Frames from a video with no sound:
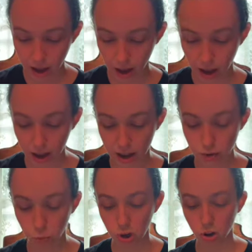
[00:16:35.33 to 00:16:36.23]

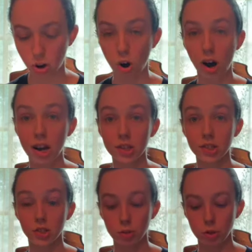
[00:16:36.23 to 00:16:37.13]
And what
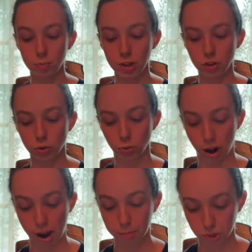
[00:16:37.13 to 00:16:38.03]
causes you to be
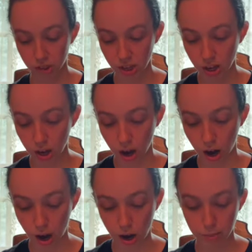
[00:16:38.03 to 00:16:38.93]
trapped
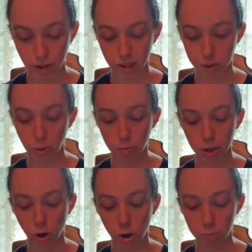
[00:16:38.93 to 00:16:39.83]
um, is what we
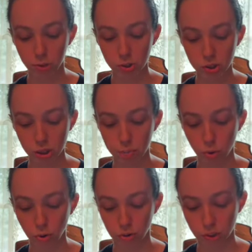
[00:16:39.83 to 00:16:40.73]
call personal
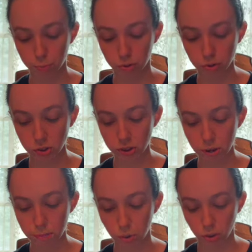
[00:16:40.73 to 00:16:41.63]
importance. Personal
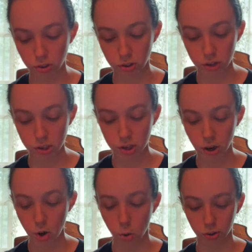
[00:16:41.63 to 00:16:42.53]
importance,
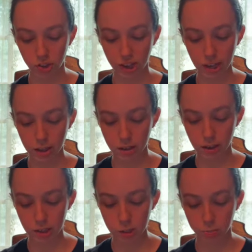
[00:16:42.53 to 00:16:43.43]
or taking
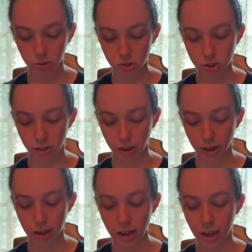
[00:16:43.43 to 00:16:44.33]
things
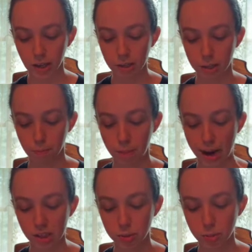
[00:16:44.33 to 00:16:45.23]
personally, is the
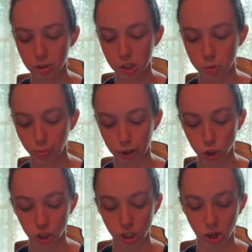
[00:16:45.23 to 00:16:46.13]
maximum
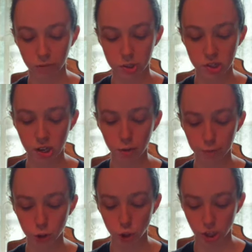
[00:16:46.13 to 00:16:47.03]
expression of
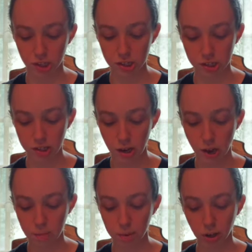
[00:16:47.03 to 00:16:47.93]
selfishness
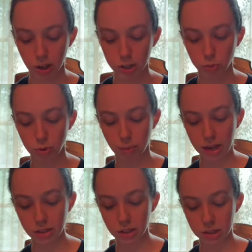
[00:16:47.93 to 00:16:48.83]
because we
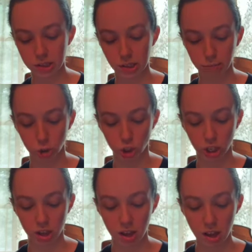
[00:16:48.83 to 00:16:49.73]
make the
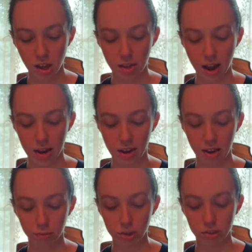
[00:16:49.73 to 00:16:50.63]
assumption that
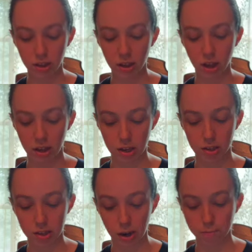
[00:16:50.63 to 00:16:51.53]
everything
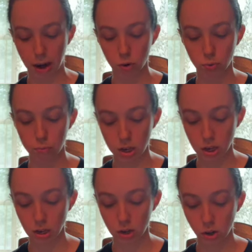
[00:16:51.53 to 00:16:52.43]
is about
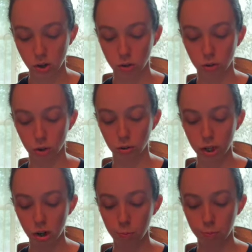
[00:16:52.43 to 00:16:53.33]
me.
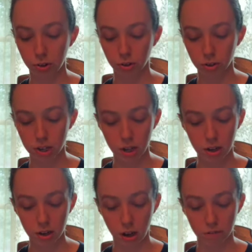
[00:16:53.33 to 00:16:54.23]
During our
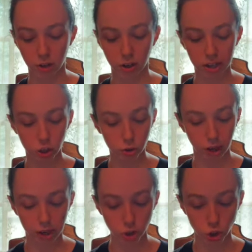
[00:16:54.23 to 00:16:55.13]
period of our
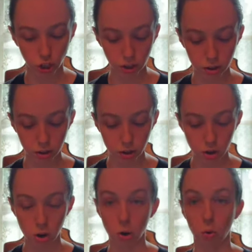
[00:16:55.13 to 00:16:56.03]
education,
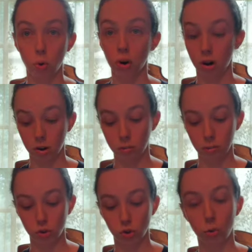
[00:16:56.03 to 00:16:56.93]
or
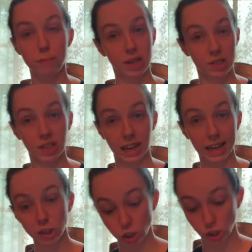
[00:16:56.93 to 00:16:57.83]
our
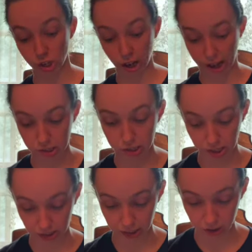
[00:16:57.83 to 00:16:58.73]
domestication, as
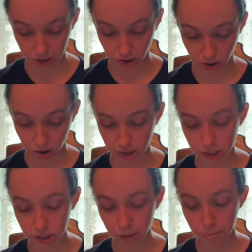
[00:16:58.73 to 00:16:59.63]
he likes to call
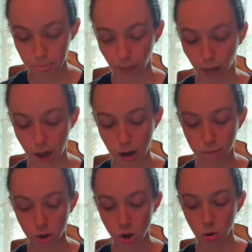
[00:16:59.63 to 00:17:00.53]
it,
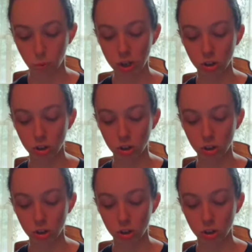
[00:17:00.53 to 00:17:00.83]
Um, we